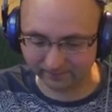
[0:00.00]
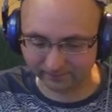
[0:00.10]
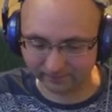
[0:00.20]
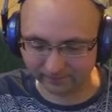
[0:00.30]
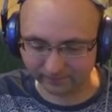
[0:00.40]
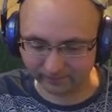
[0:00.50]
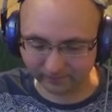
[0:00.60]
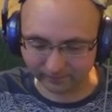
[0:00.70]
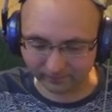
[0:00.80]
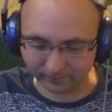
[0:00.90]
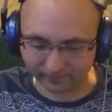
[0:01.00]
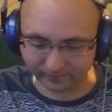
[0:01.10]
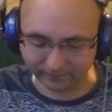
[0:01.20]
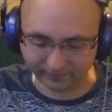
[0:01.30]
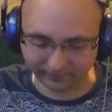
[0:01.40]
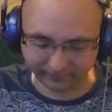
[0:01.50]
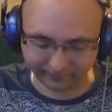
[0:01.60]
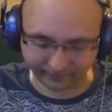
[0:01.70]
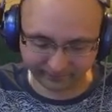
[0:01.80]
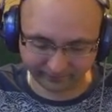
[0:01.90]

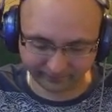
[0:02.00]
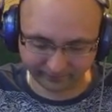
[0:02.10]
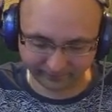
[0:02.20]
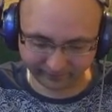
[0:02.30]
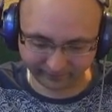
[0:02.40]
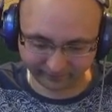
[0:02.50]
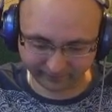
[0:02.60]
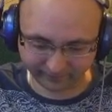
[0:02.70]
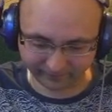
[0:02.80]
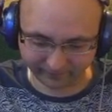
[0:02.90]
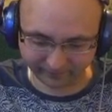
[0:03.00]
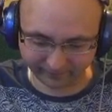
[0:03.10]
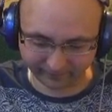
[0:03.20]
(silence)